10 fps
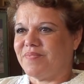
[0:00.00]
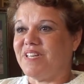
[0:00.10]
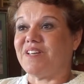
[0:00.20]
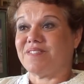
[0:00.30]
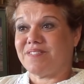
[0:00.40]

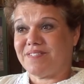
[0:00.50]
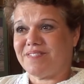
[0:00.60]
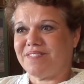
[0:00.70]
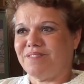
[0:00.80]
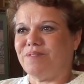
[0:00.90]

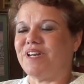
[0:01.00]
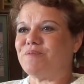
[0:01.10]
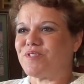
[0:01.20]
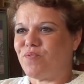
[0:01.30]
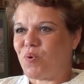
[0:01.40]
Yes, when I
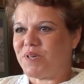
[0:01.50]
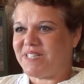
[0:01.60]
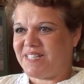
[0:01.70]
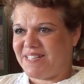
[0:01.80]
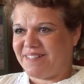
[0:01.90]
was
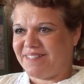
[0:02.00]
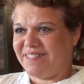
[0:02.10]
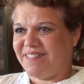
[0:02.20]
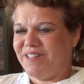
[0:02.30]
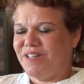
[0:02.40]
14.
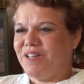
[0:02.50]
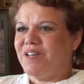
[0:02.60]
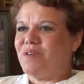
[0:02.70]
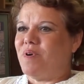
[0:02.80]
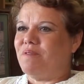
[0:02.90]

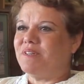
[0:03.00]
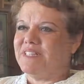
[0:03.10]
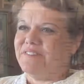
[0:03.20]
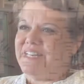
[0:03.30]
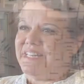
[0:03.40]
We were living